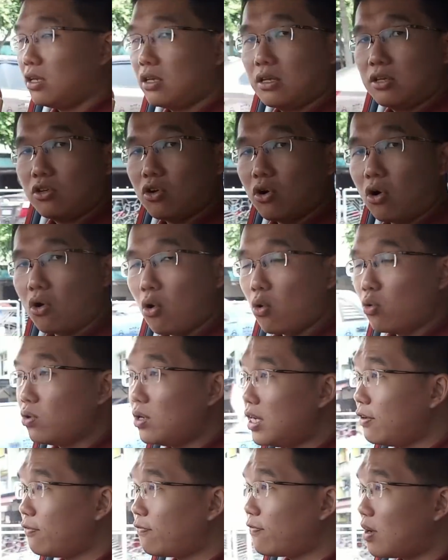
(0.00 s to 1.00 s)
your
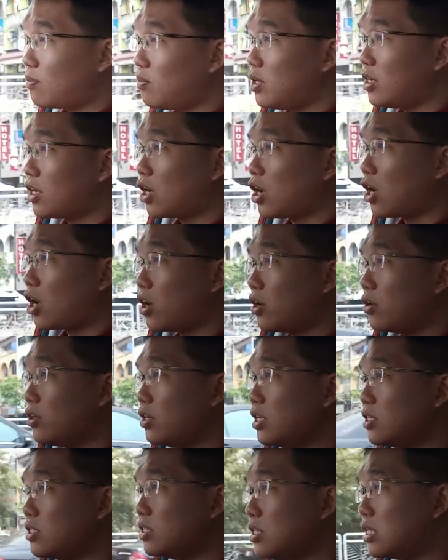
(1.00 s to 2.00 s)
only family car,
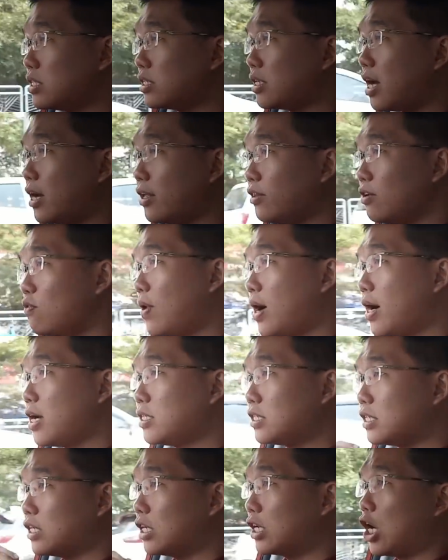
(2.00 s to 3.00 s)
this is otherwise a